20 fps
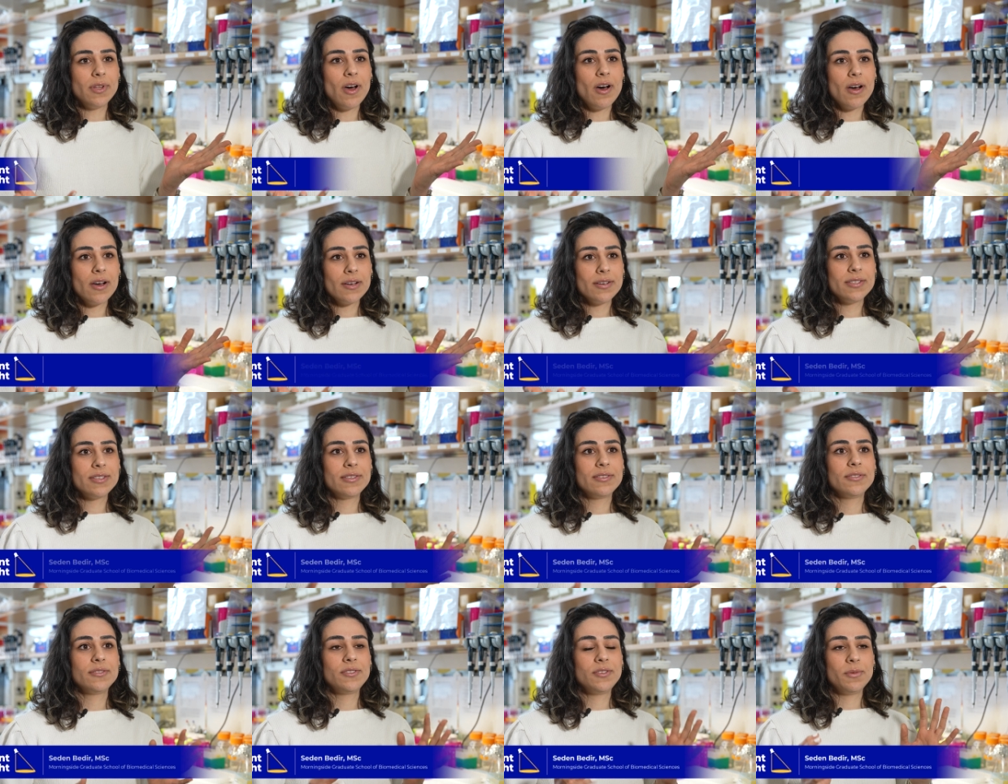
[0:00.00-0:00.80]

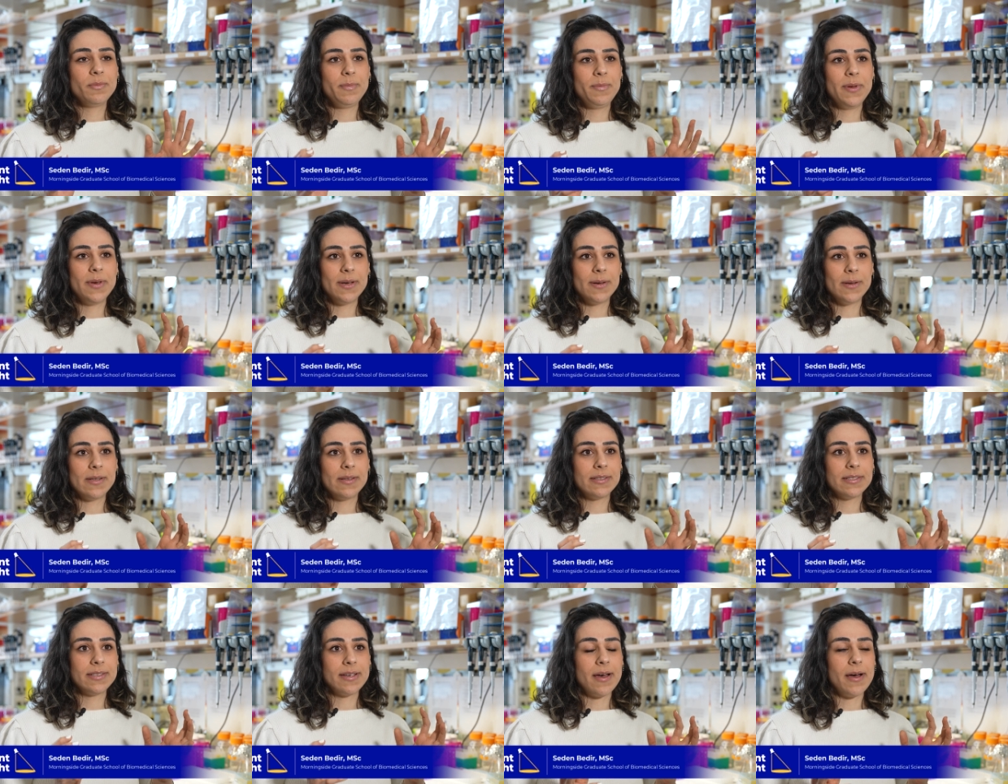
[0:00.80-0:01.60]
blocks to
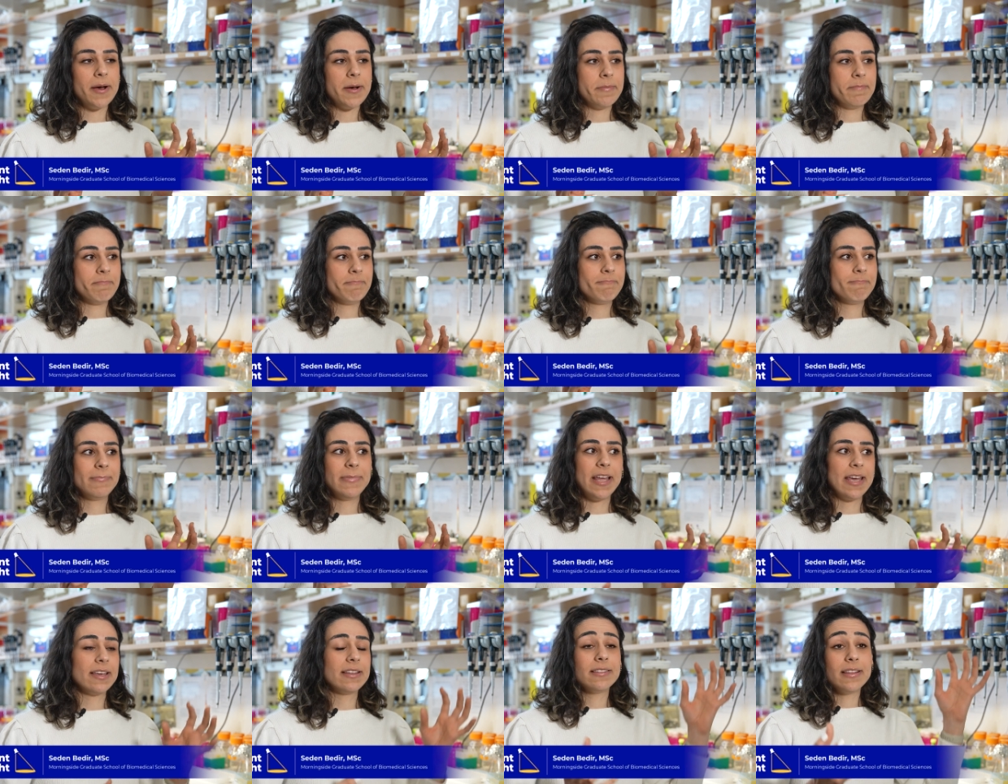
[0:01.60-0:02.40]
build um,
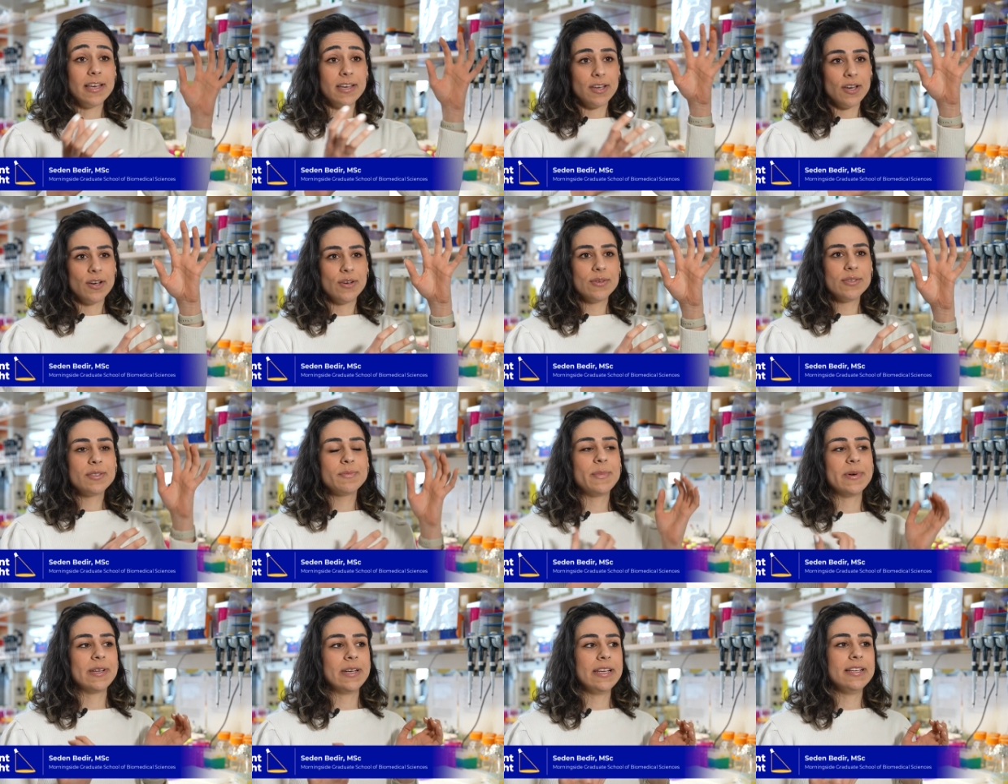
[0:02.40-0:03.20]
like
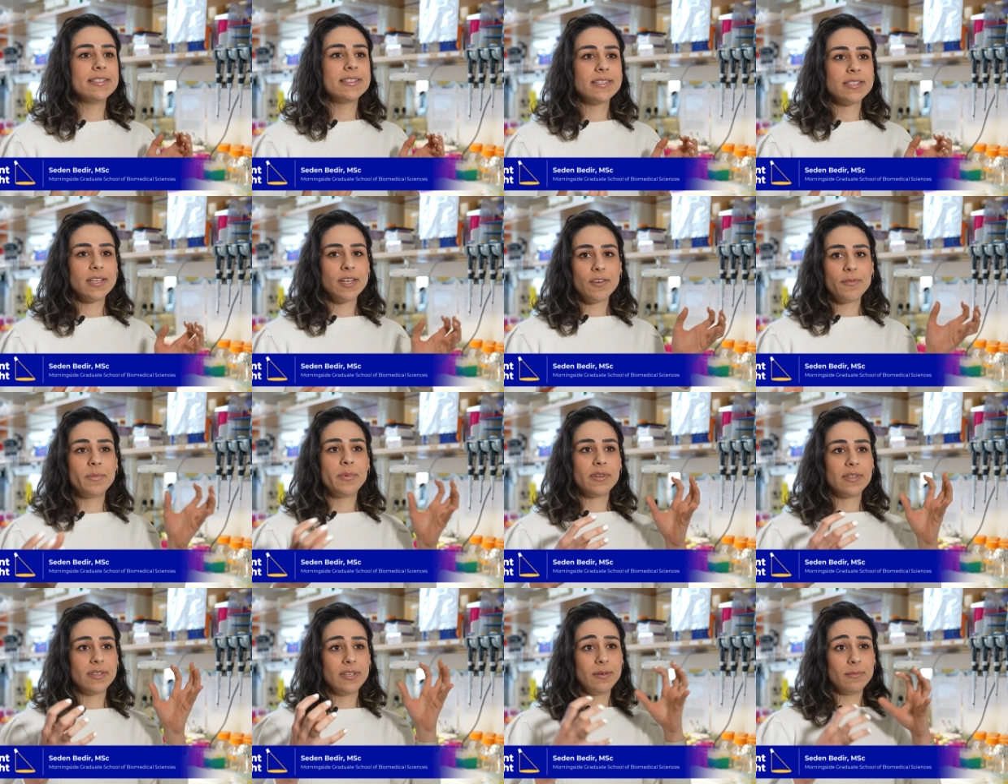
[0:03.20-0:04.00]
Legos, but instead of
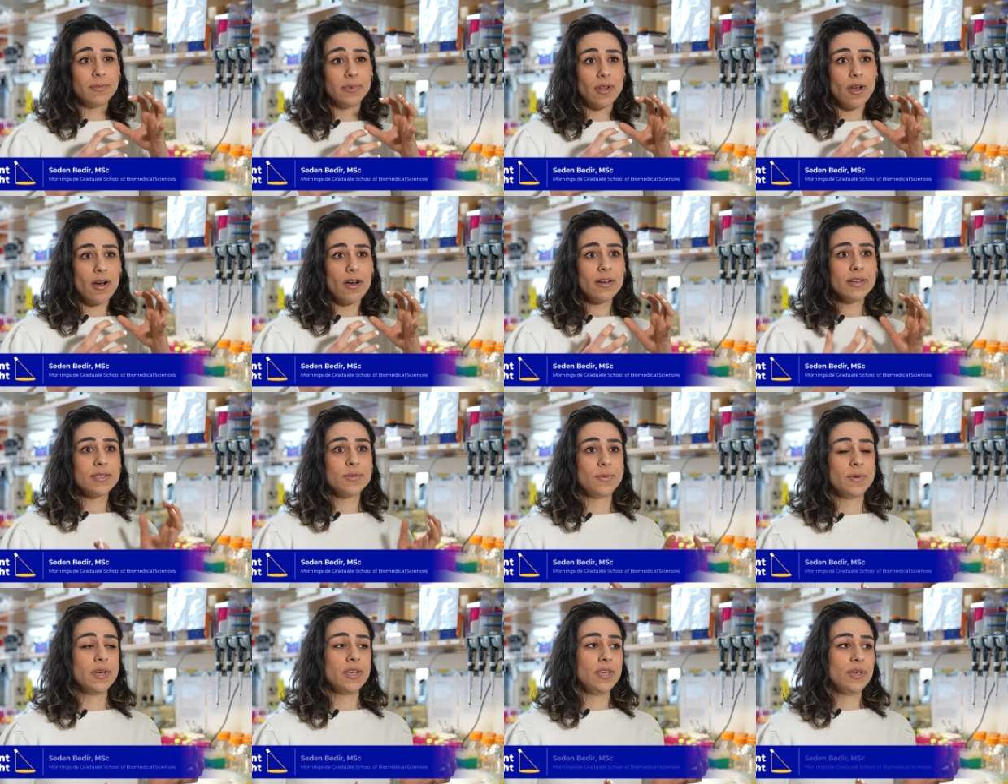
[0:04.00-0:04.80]
building
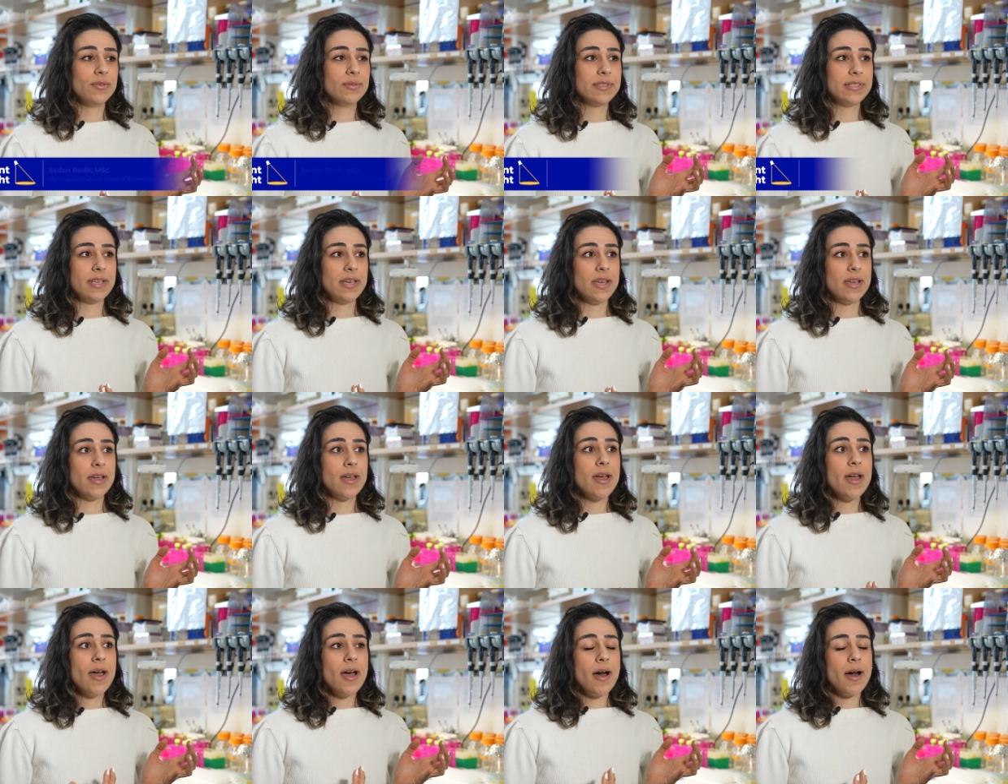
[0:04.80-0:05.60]
blocks, we're using
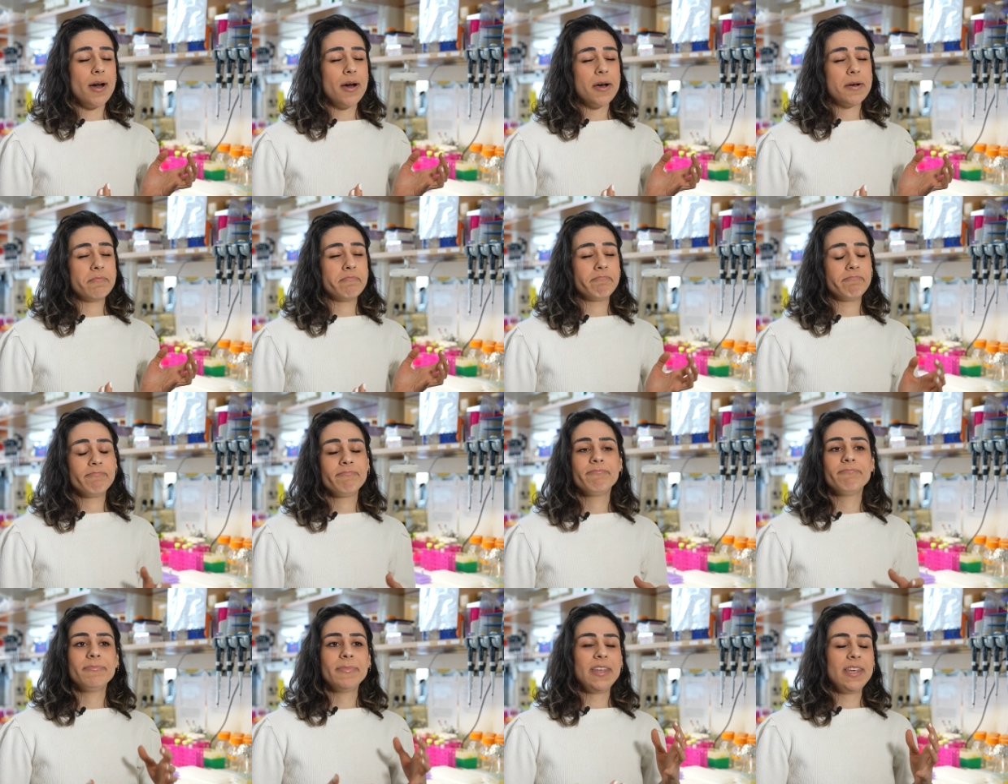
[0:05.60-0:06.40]
um,
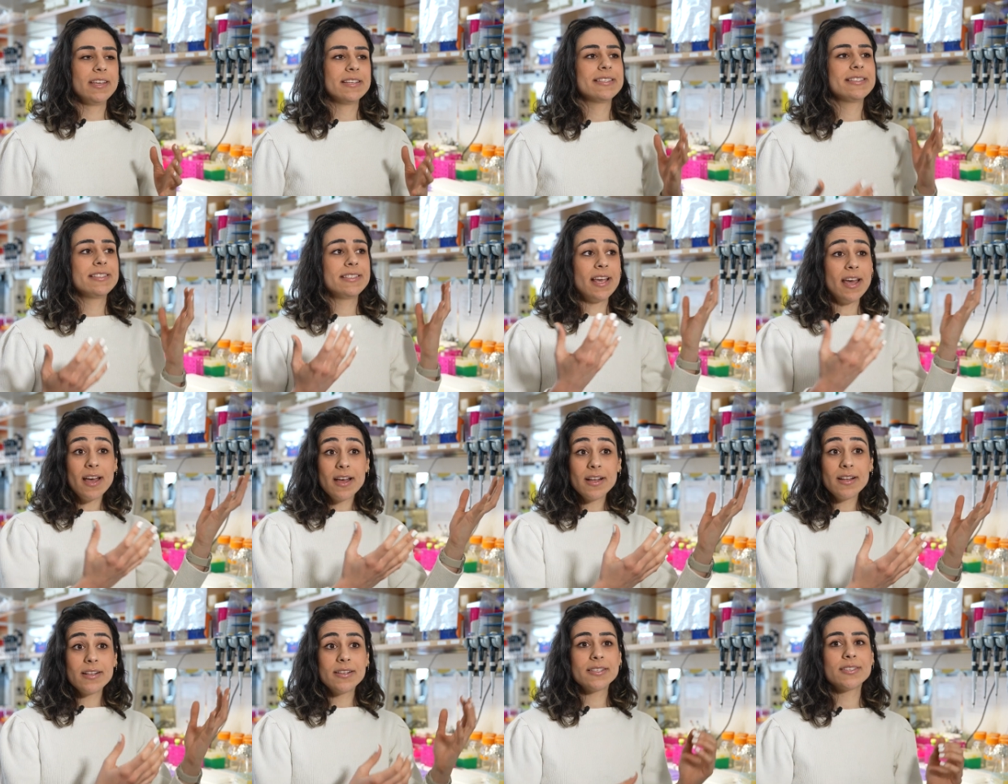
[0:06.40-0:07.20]

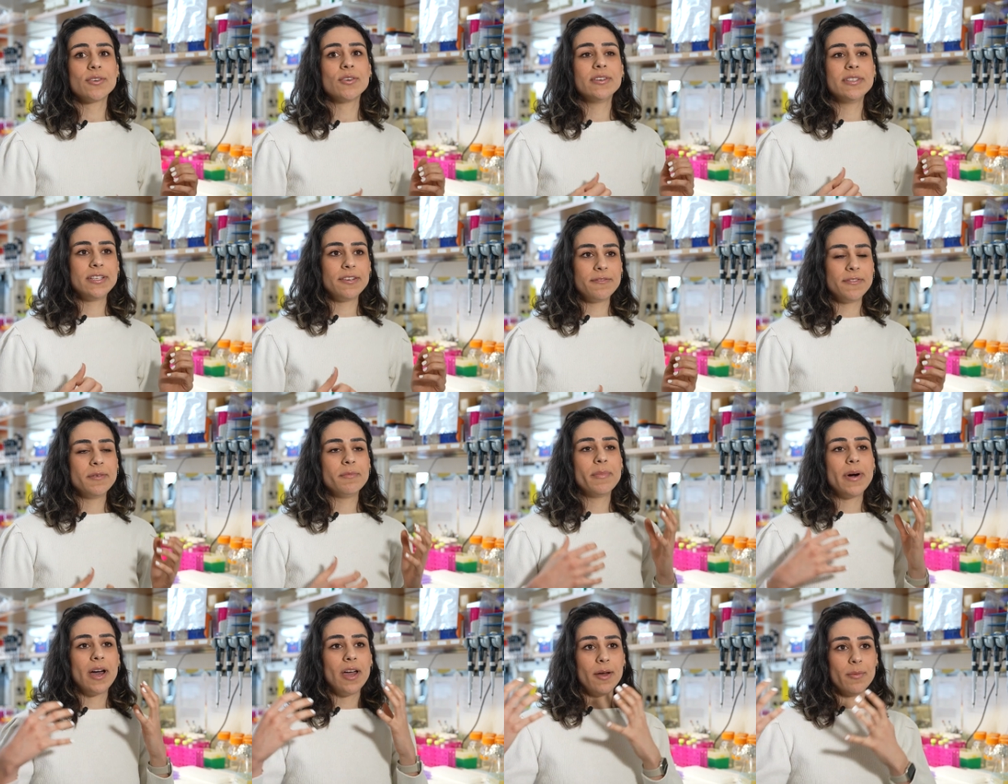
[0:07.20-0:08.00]
cells or
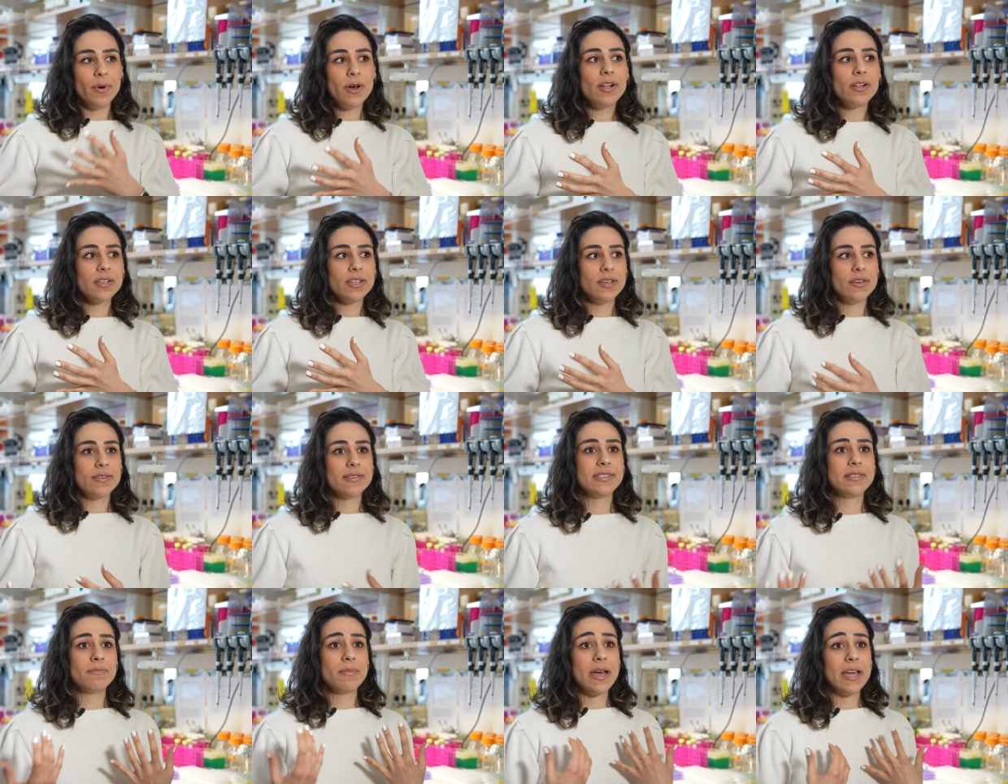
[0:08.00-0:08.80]
different
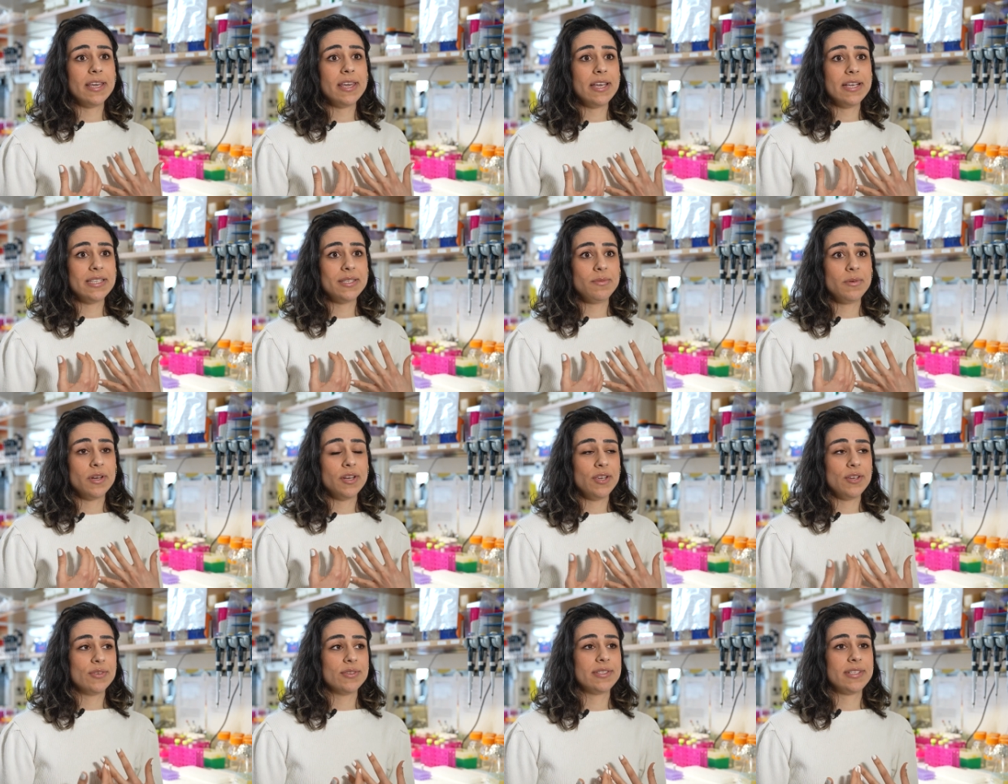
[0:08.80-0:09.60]
biomolecules. In my case, we are
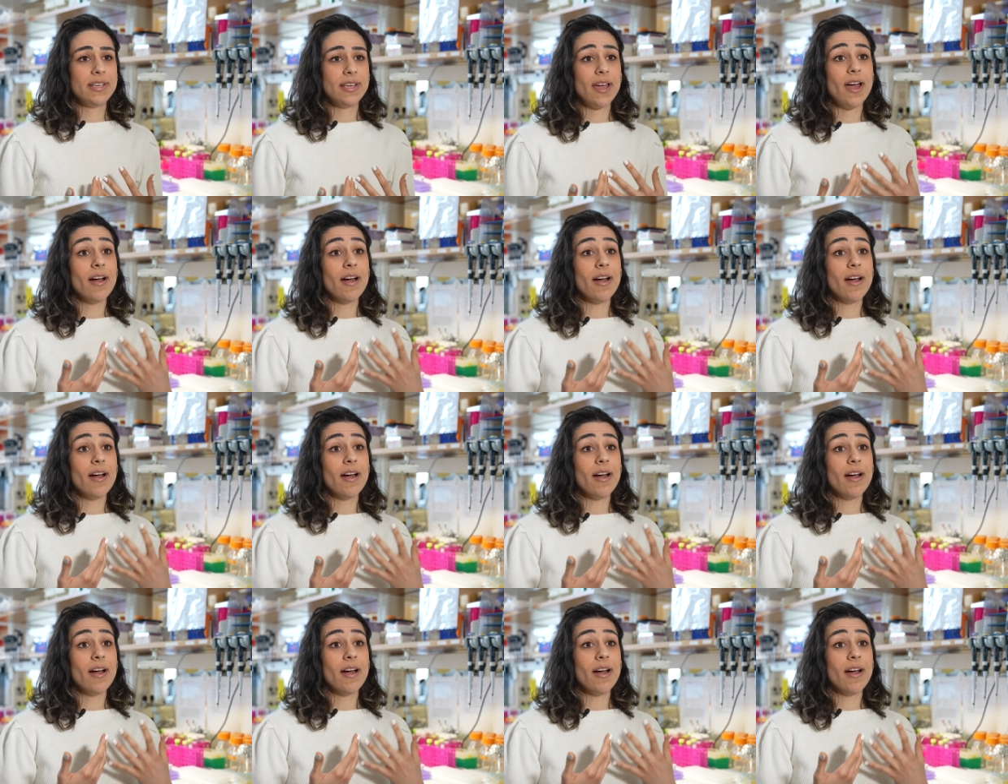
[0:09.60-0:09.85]
using